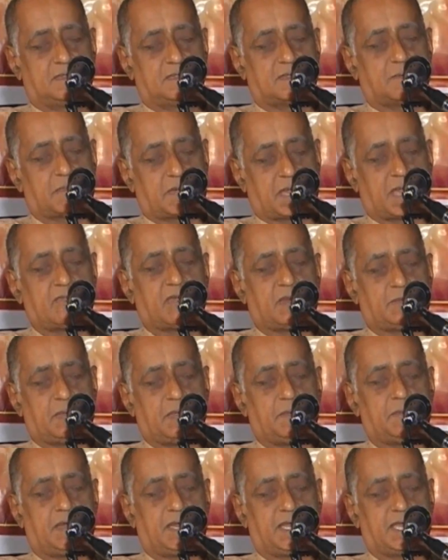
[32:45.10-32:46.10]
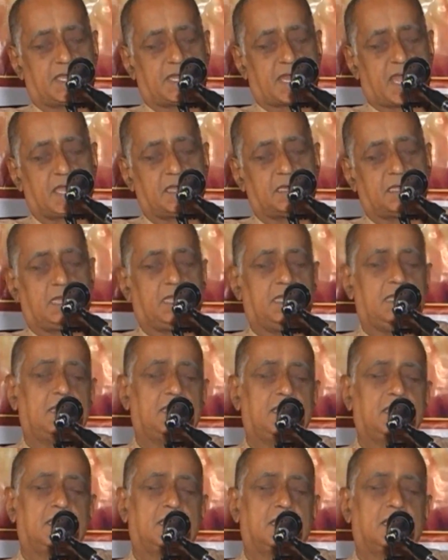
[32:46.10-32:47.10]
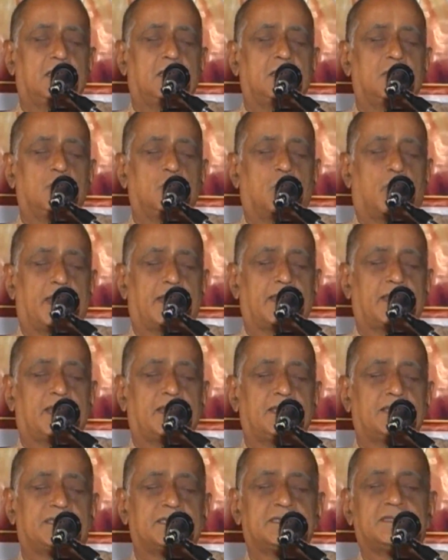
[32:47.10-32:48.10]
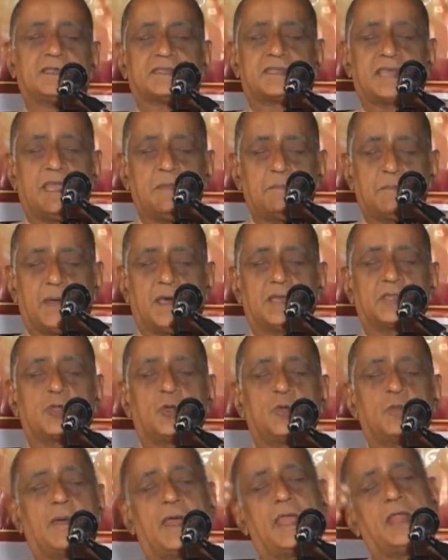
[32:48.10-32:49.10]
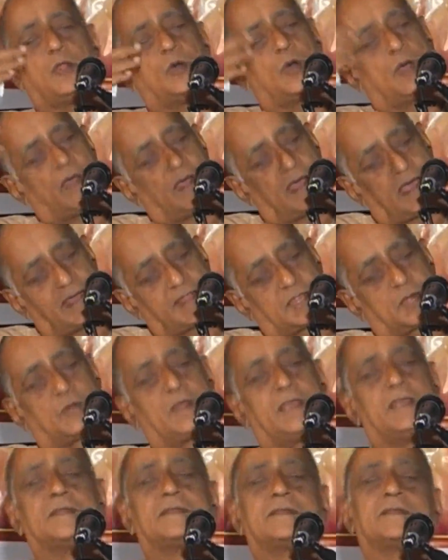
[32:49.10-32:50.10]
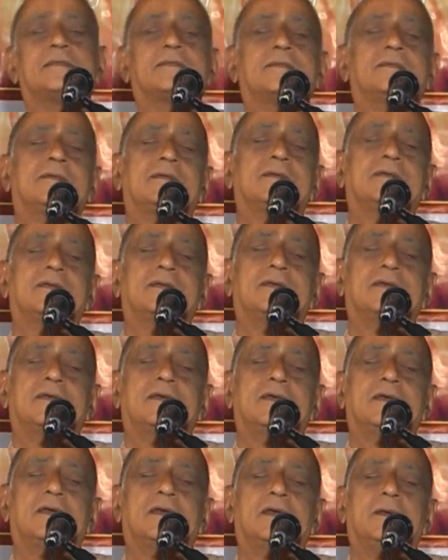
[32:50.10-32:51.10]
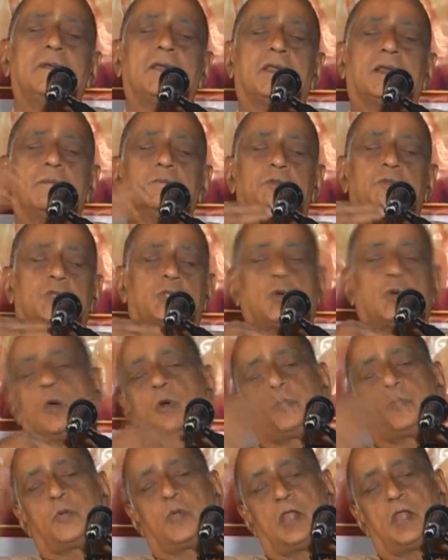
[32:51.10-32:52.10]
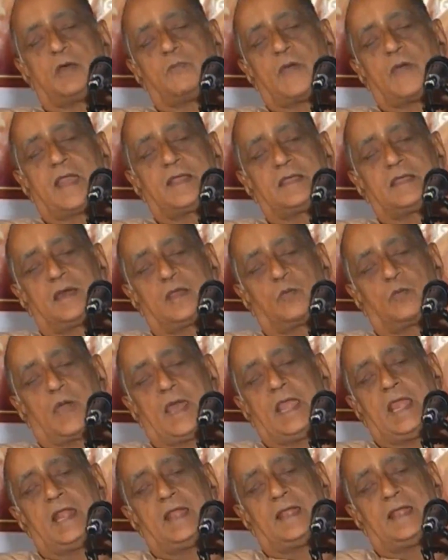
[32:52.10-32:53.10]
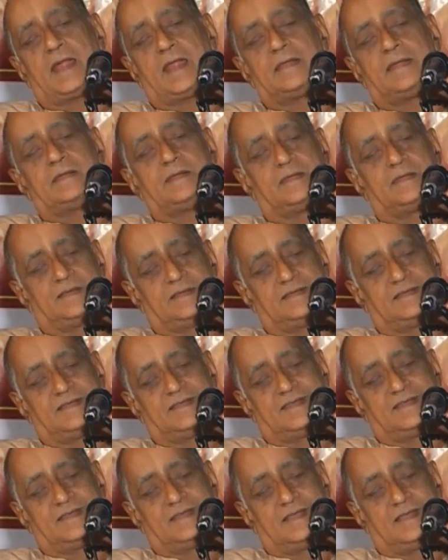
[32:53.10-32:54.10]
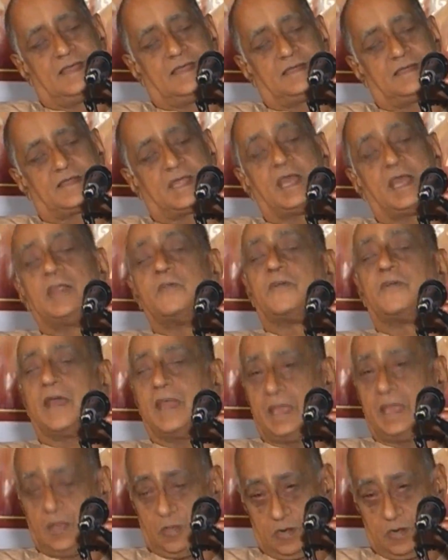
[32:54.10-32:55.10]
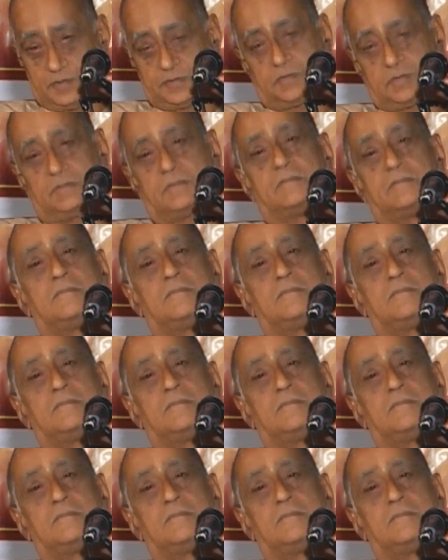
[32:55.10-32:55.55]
Sometimes when people get angry, you wonder, is it the same person whom I know otherwise? Become so full of anger, wild and terrifying also.